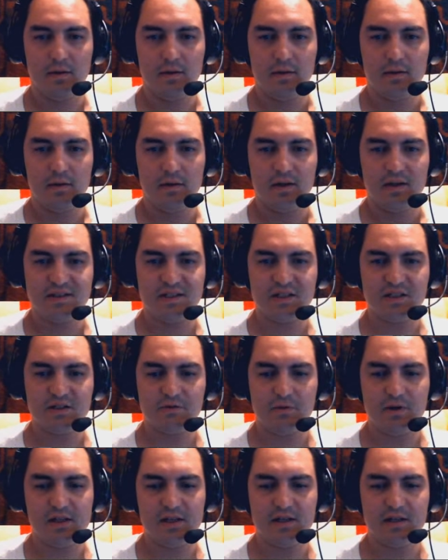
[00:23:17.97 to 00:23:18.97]
Is this
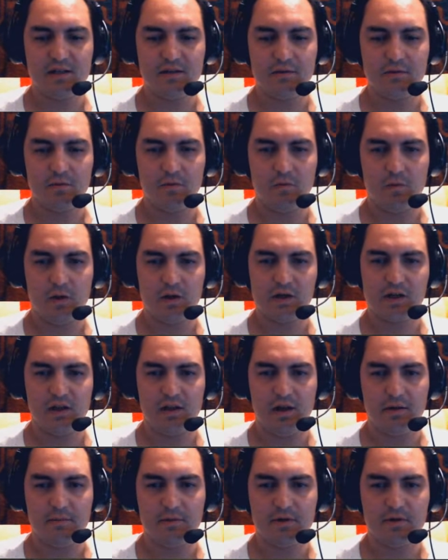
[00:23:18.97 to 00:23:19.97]
really one
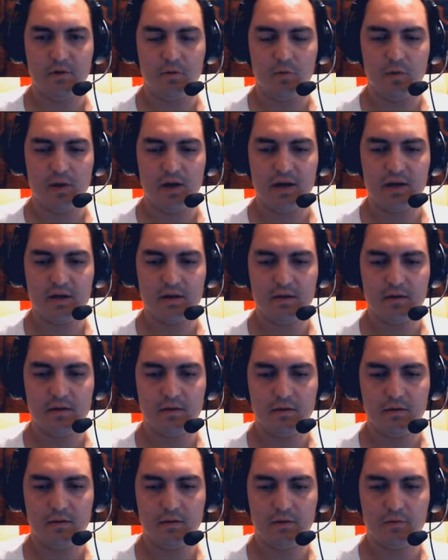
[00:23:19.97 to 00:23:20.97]
kilometer away?
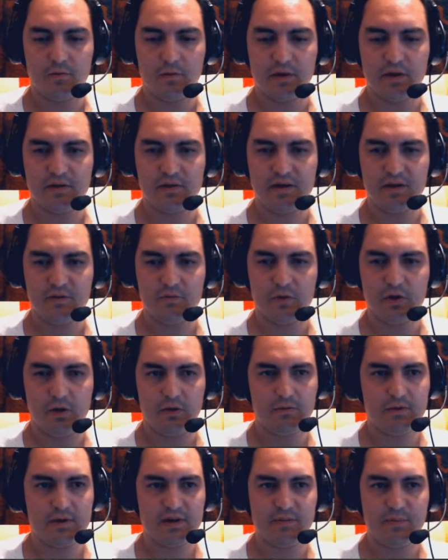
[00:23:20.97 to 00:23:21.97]
Or we did we
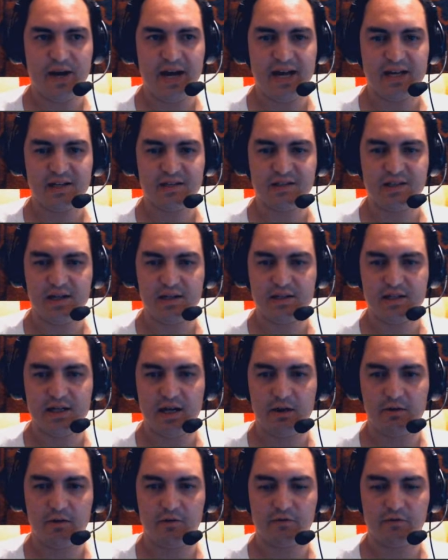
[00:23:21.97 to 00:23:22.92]
already pass that town of